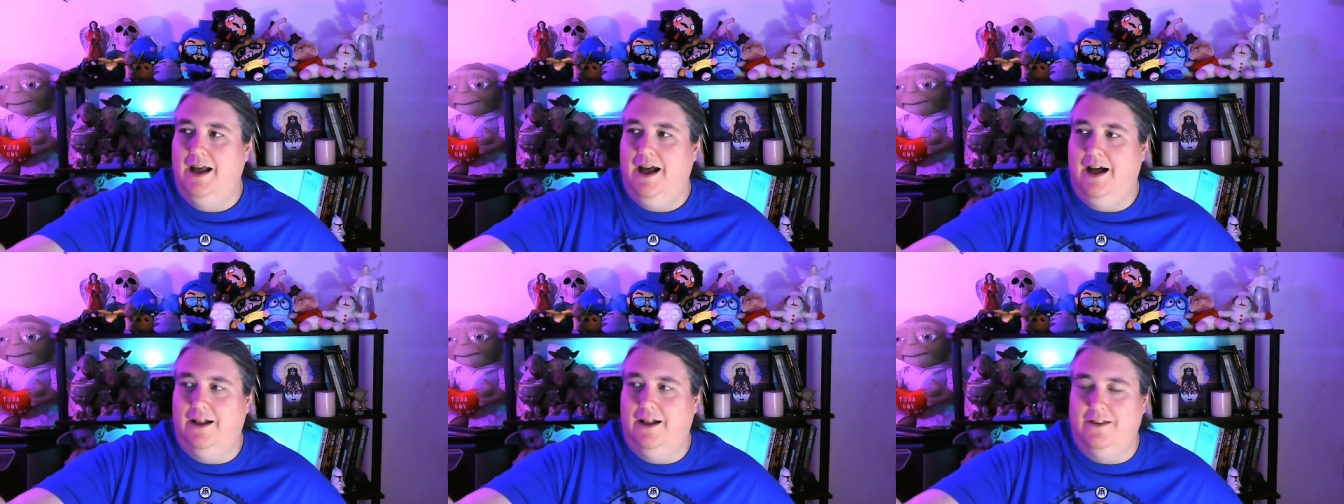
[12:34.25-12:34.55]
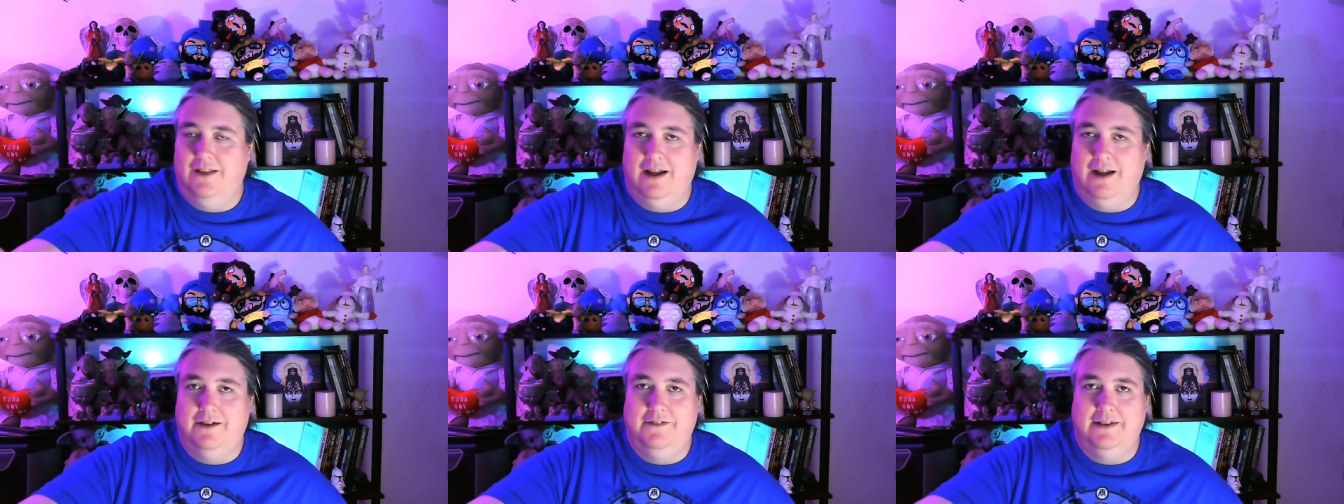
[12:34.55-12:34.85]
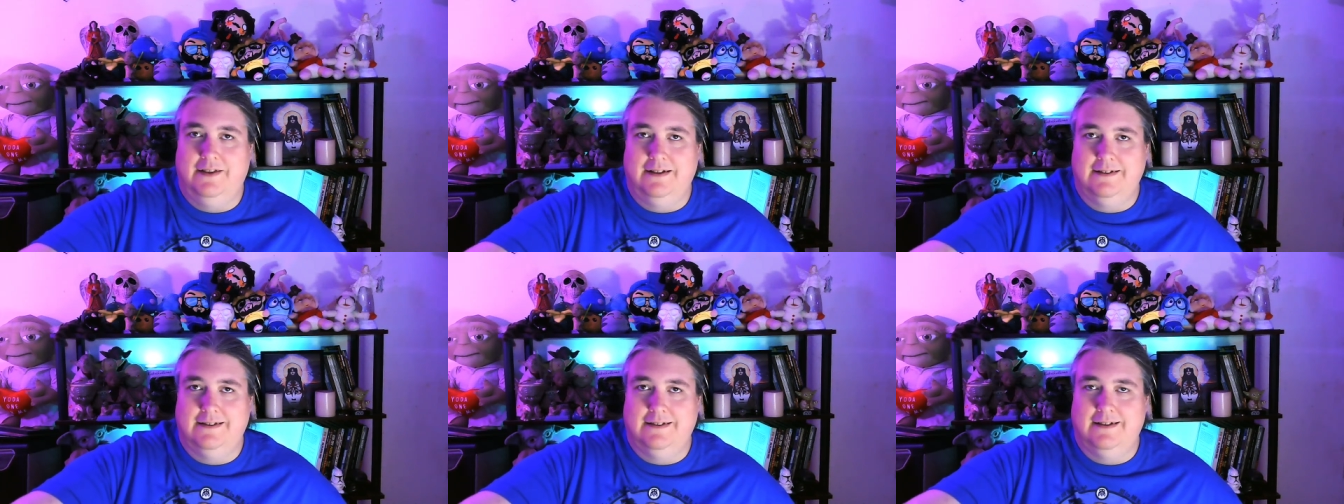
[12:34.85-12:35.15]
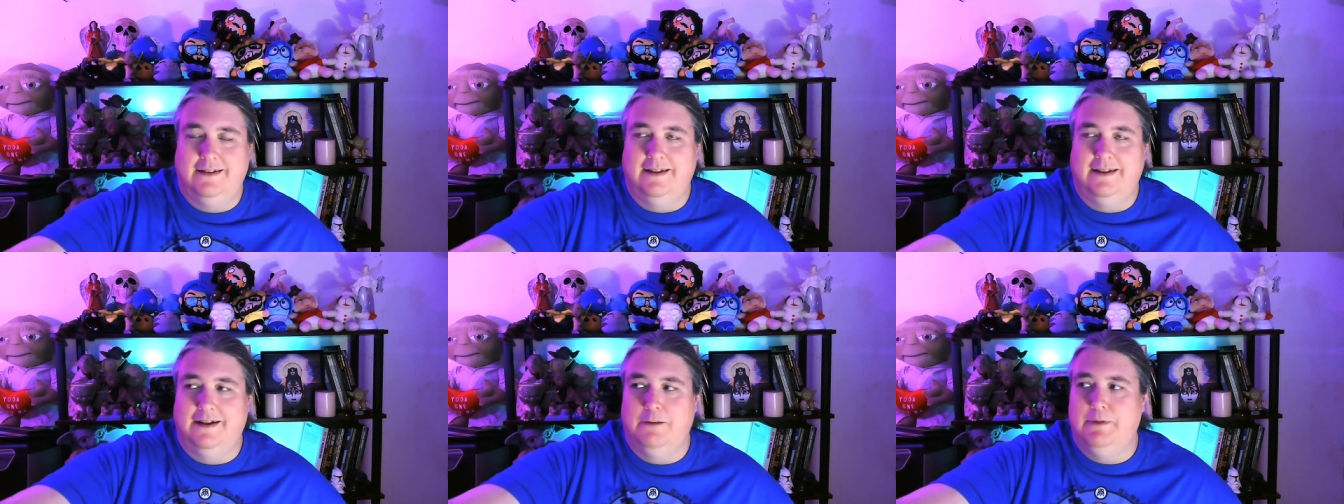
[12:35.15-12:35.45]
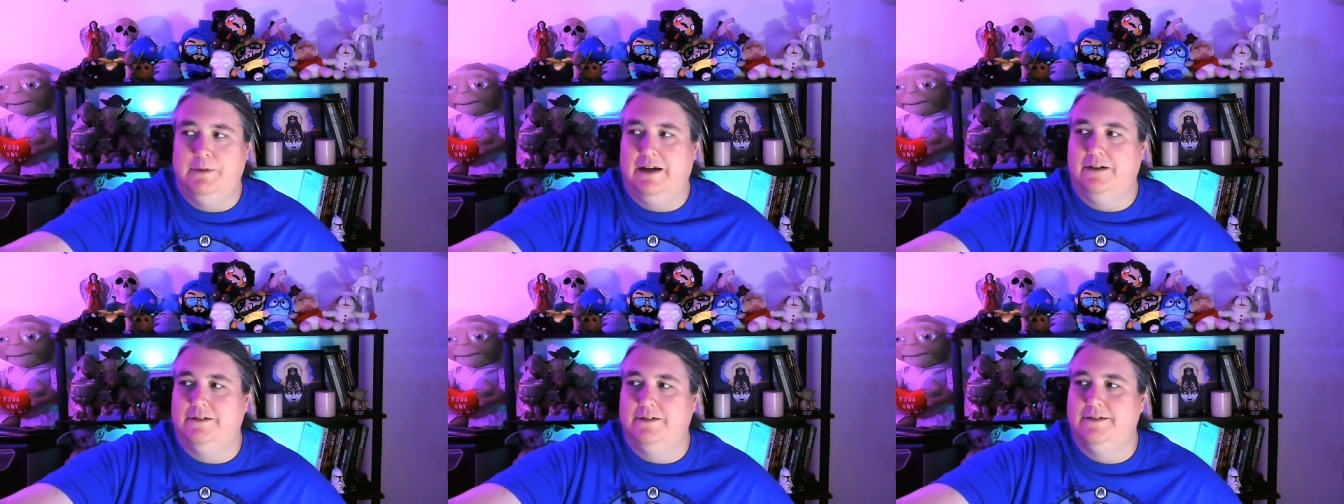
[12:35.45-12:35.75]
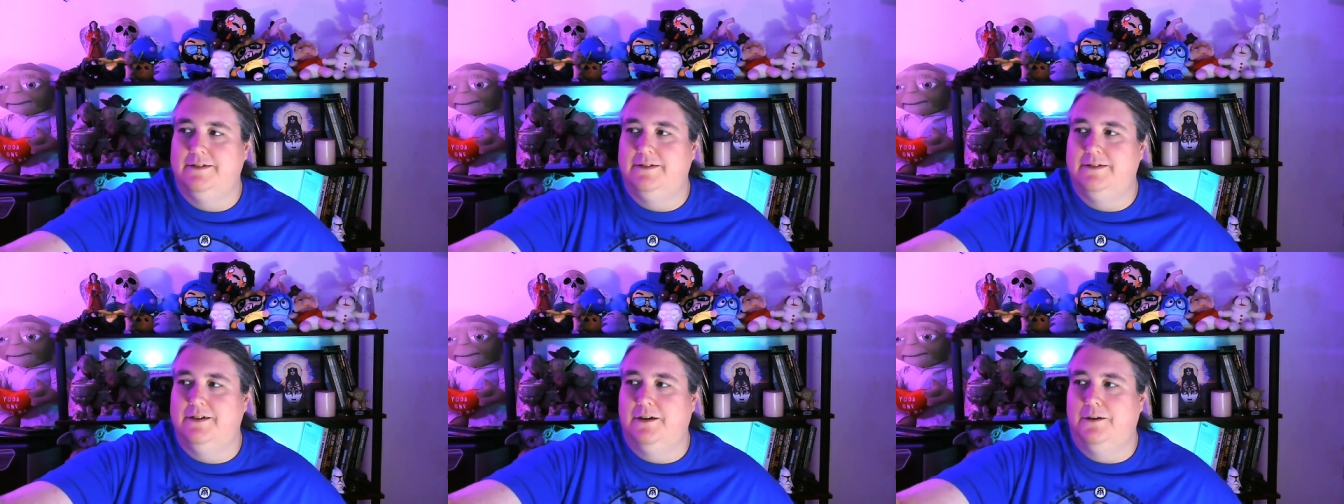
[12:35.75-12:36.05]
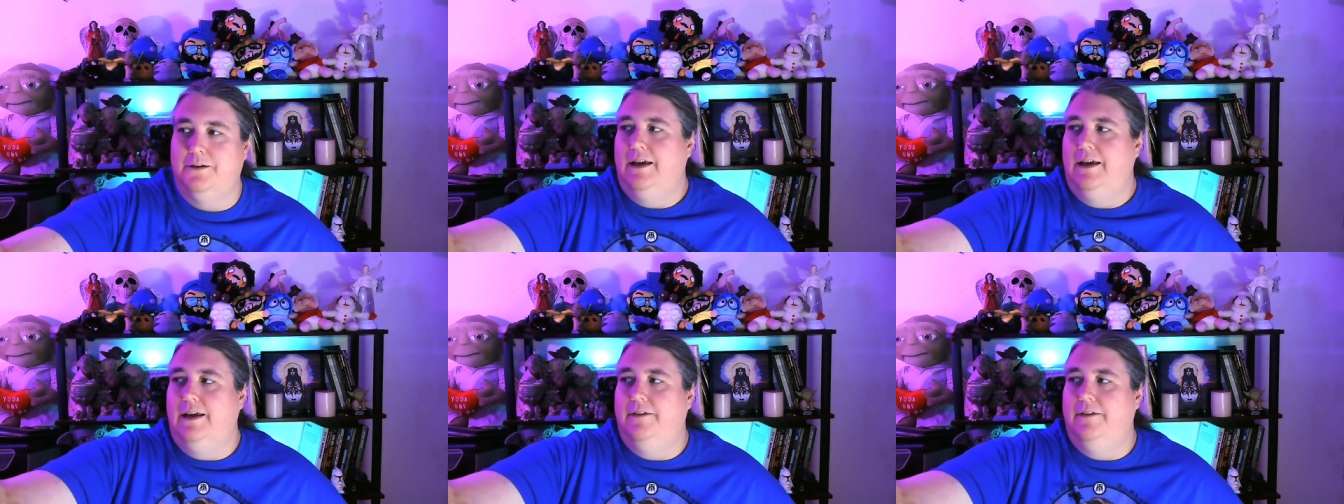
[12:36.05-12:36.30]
a lot of things to think about. So